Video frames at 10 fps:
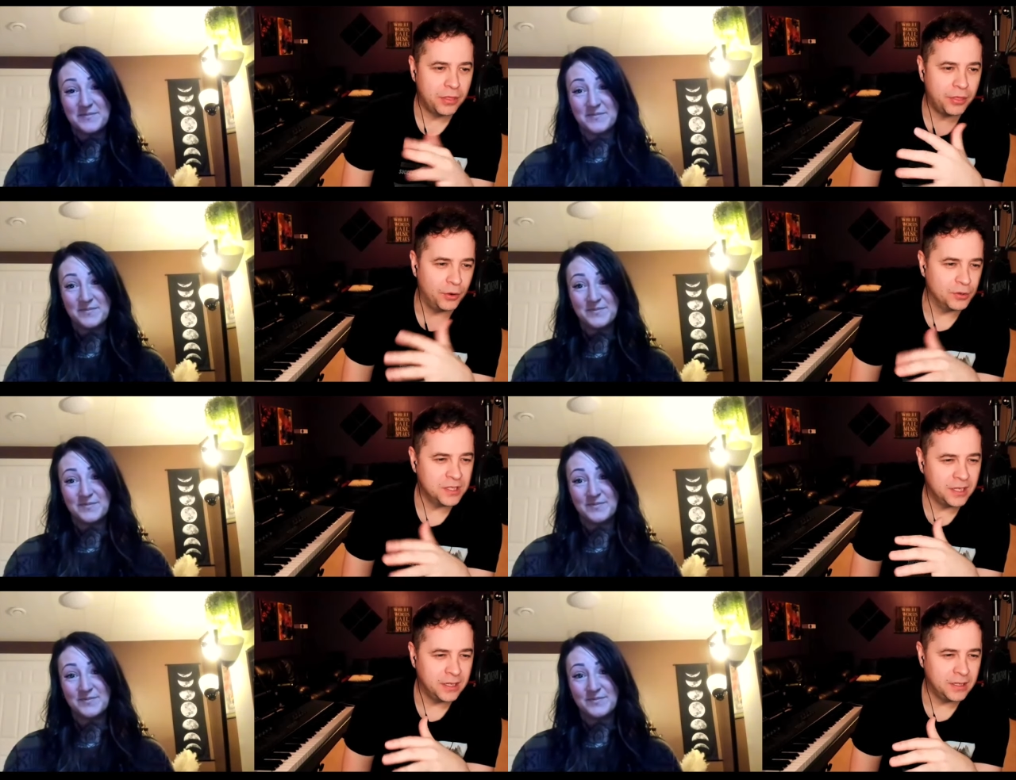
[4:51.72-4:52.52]

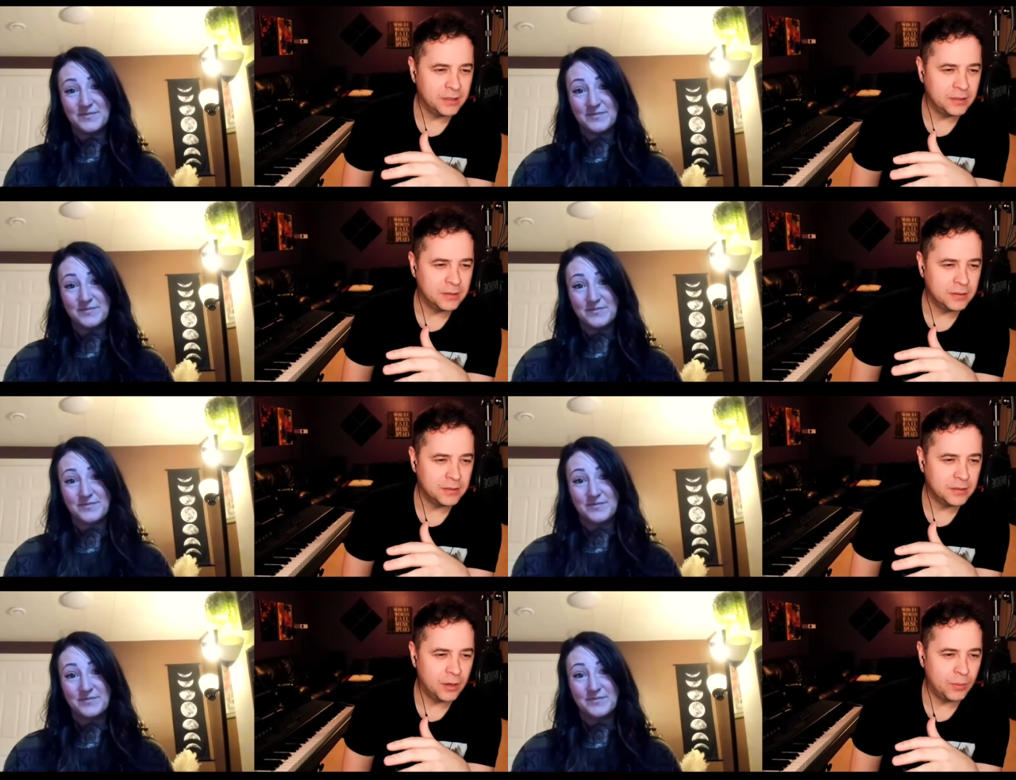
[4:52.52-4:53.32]
Speaker 1: thirteen
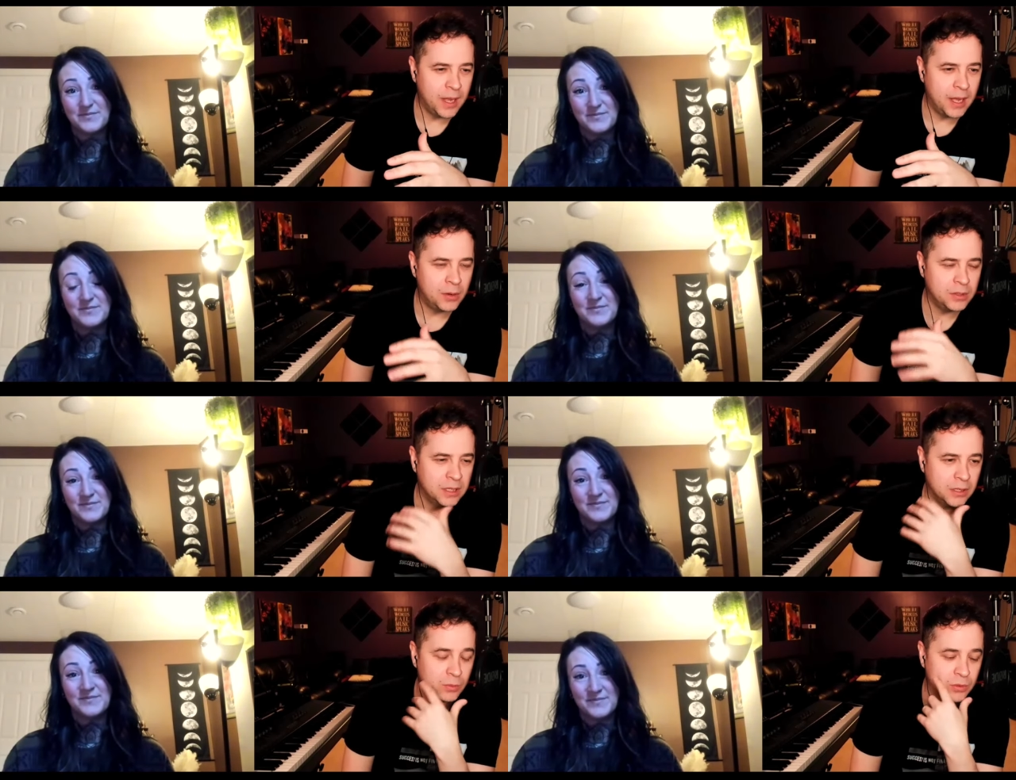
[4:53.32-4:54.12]
around,
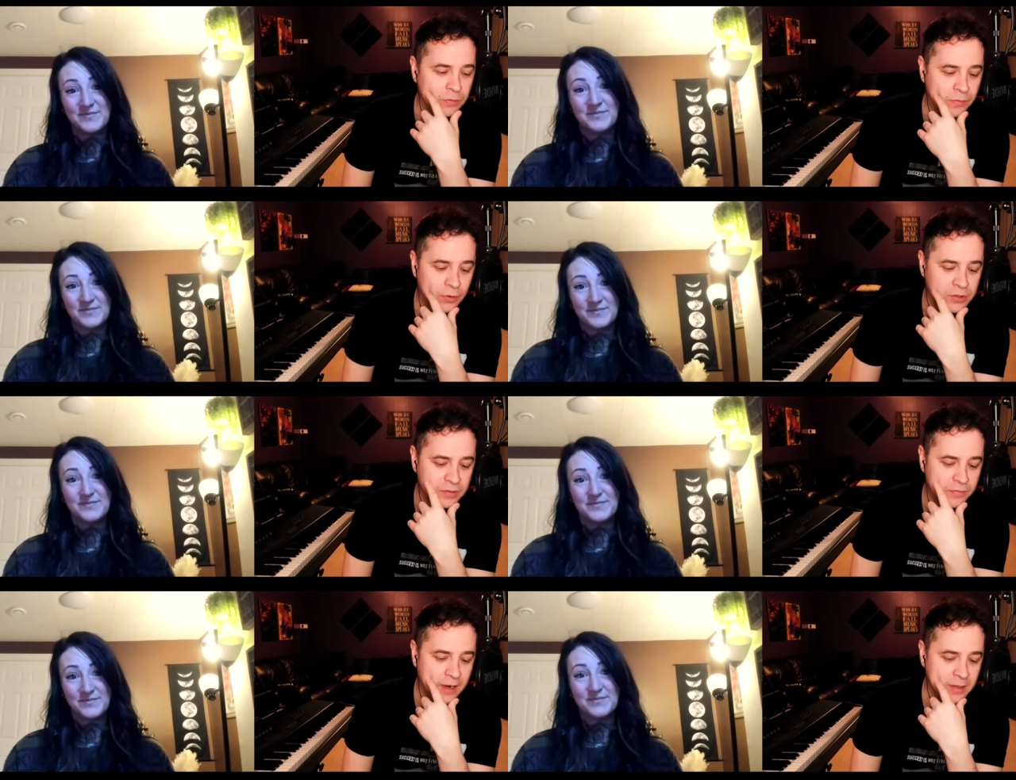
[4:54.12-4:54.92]
and it, the first
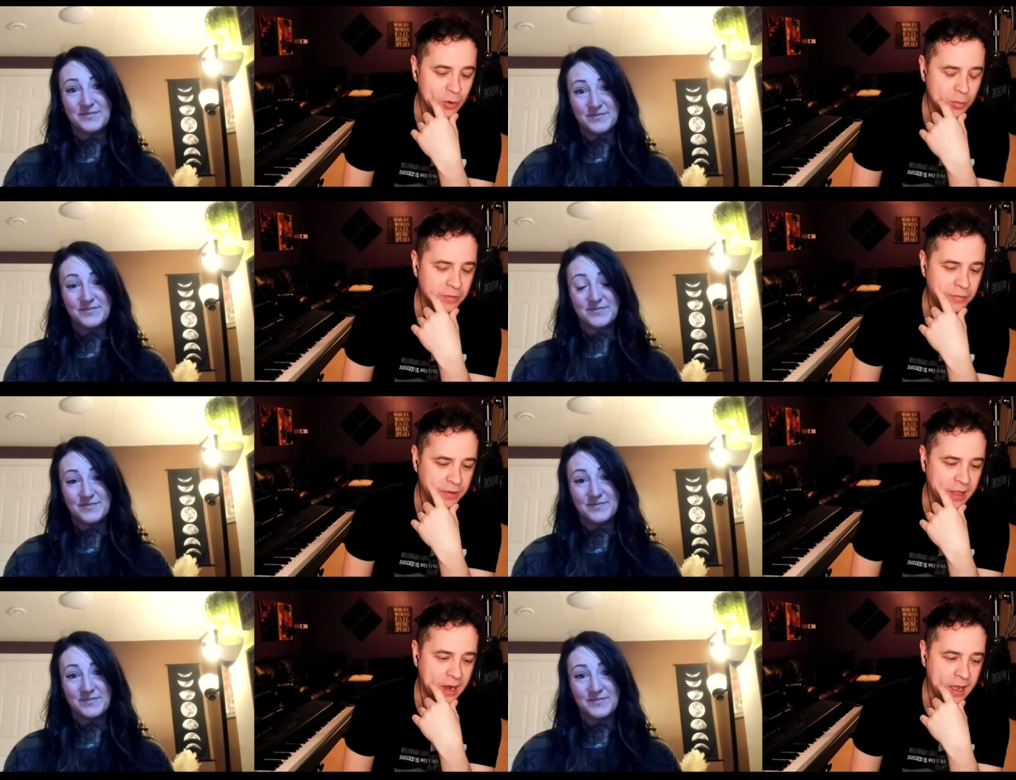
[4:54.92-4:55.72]
defining moment for,
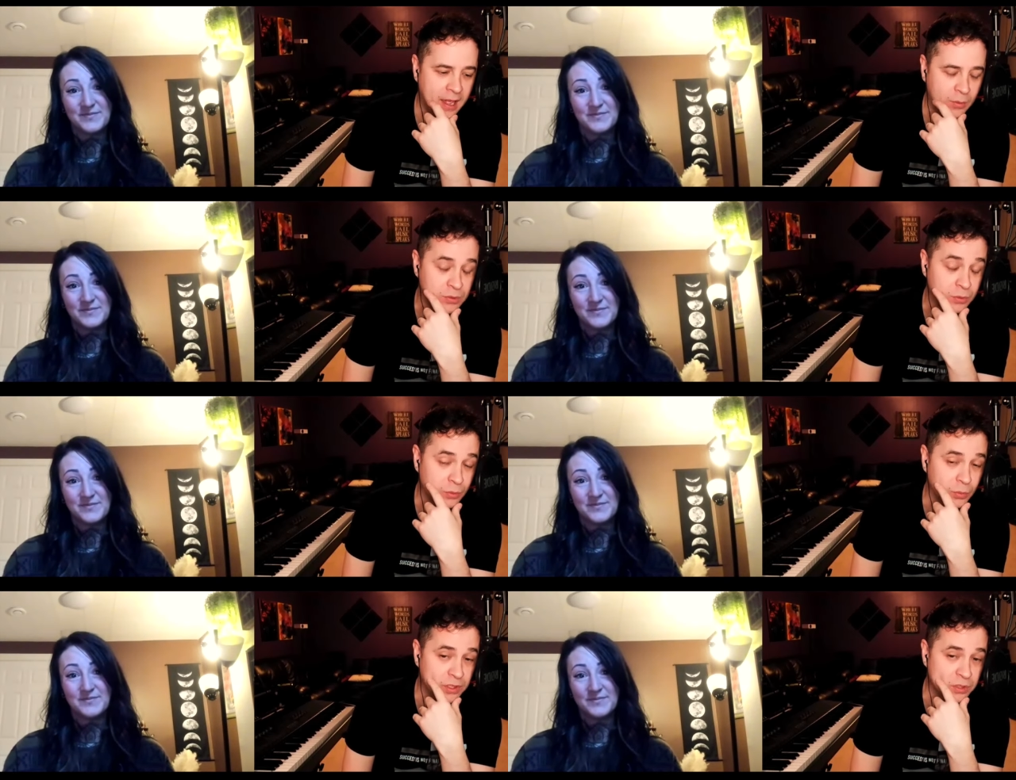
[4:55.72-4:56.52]
that I had was
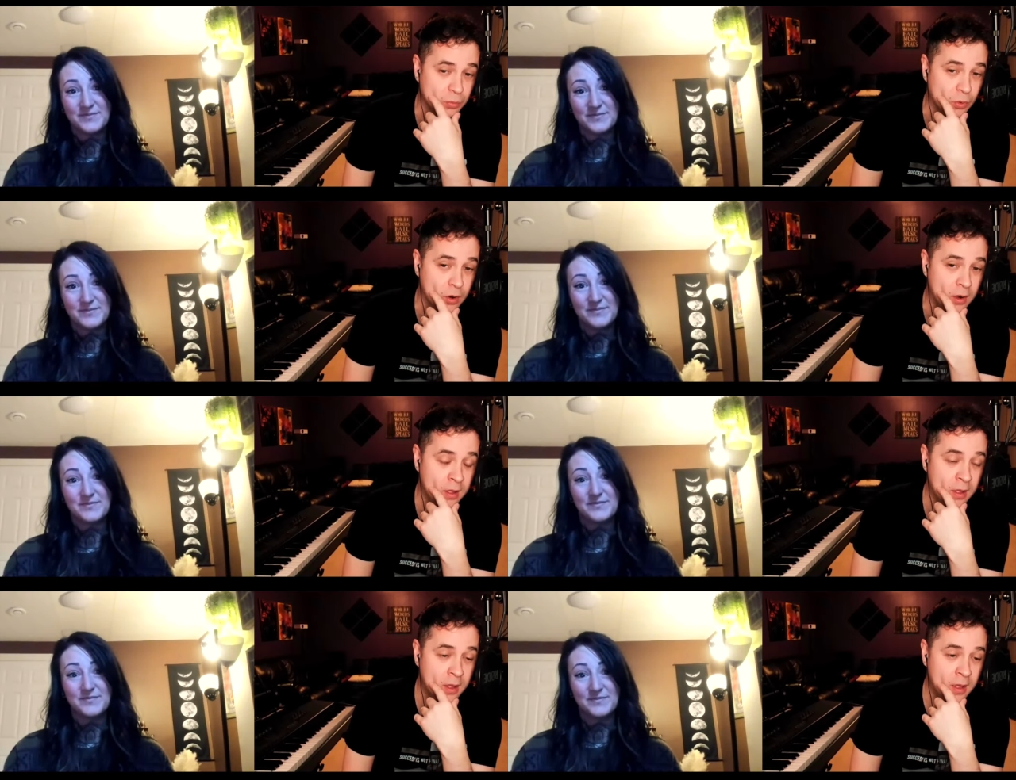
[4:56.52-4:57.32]
with a Ouija board.
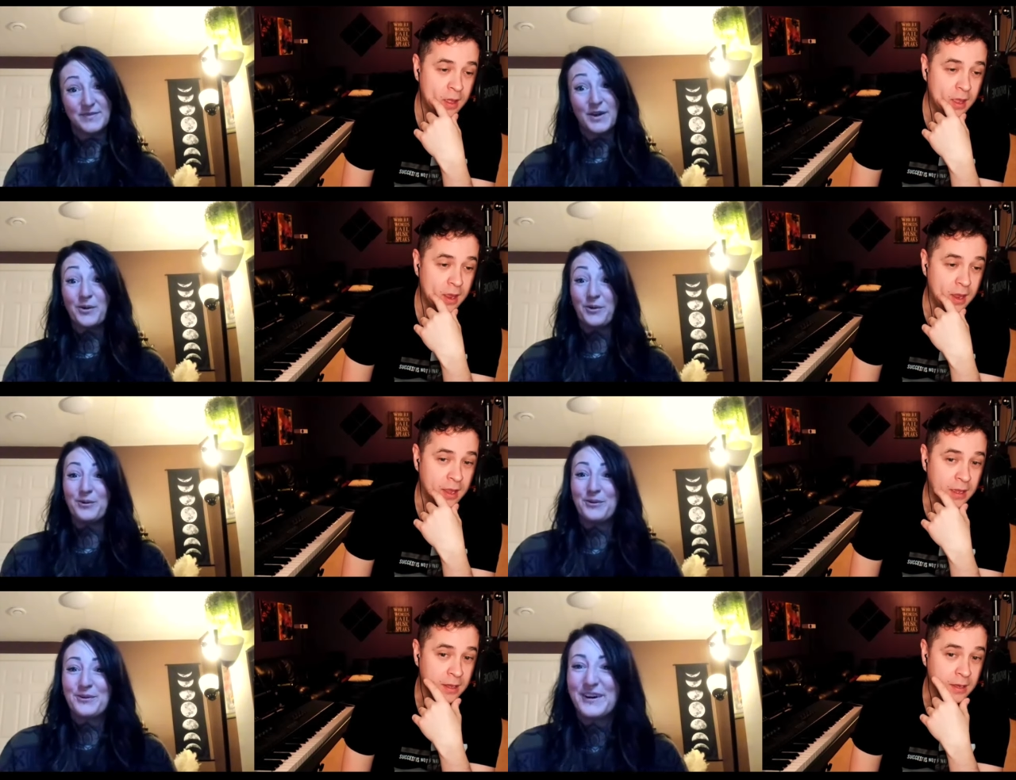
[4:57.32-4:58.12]

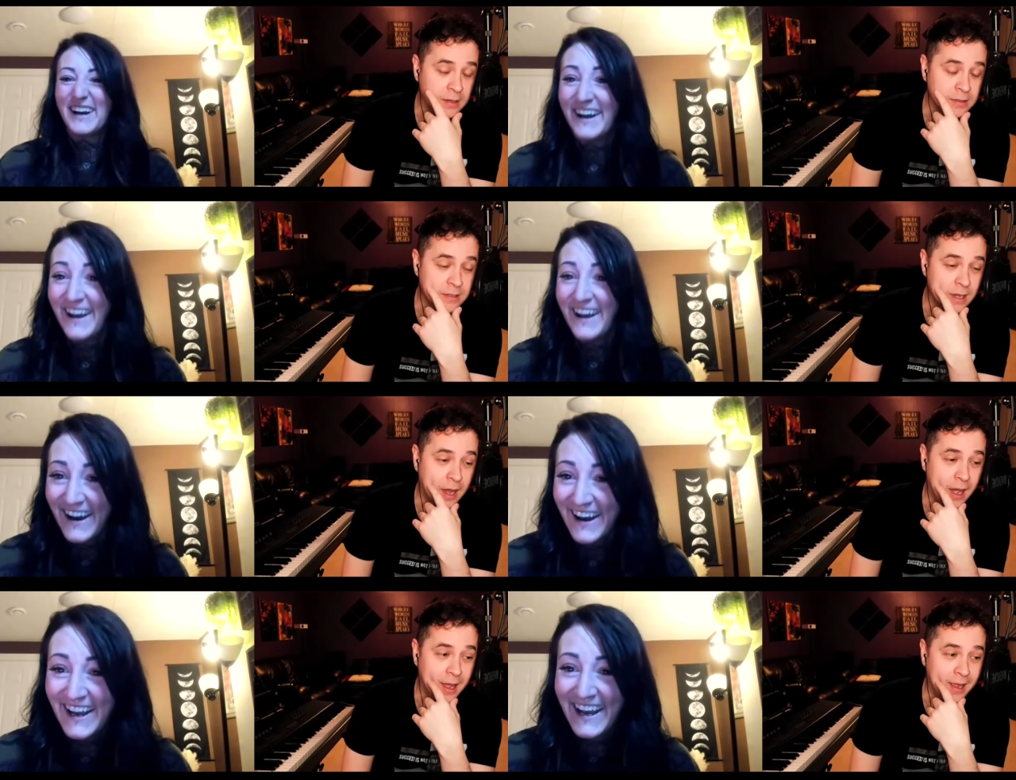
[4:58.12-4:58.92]
and
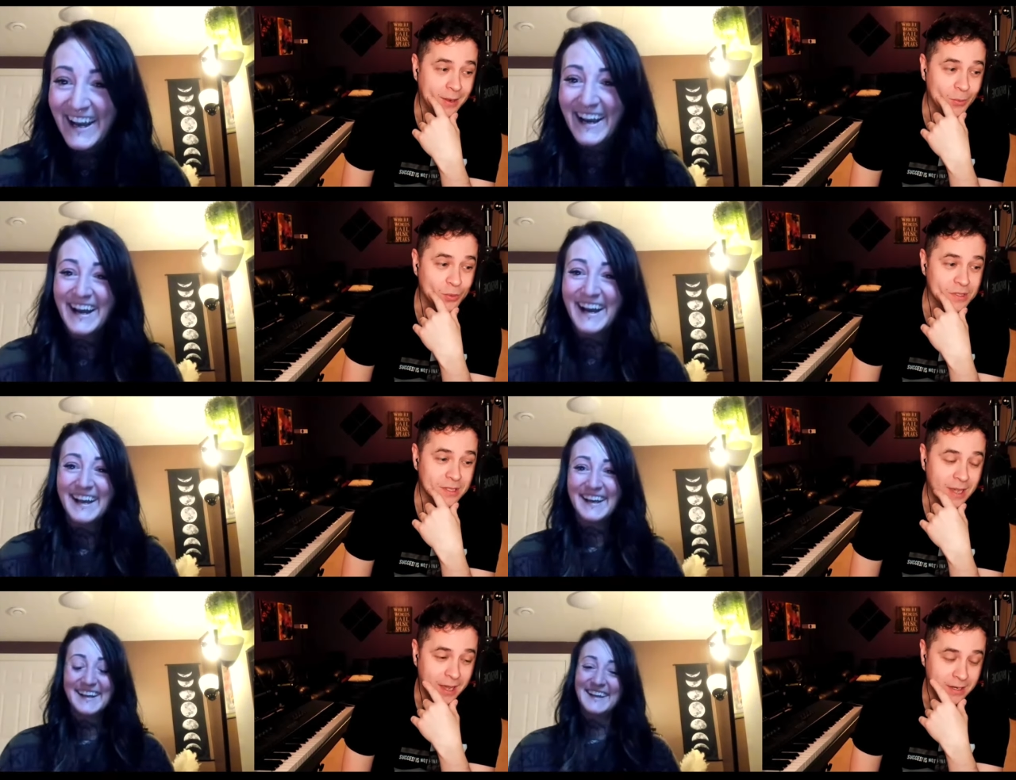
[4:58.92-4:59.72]
I
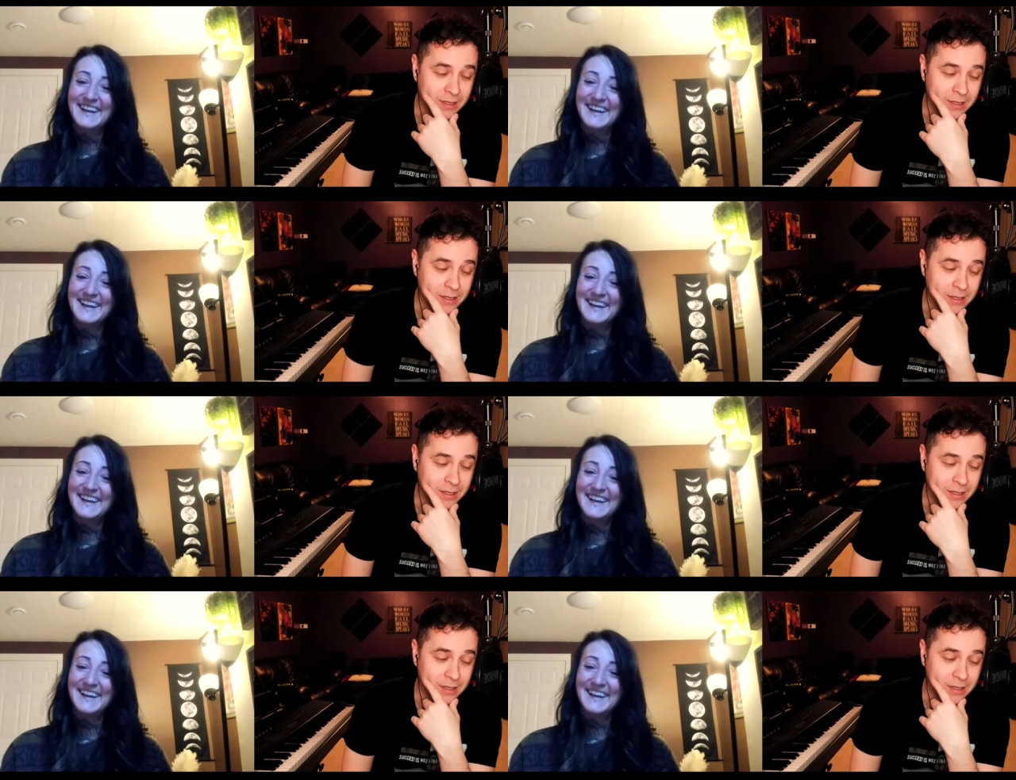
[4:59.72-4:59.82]
was at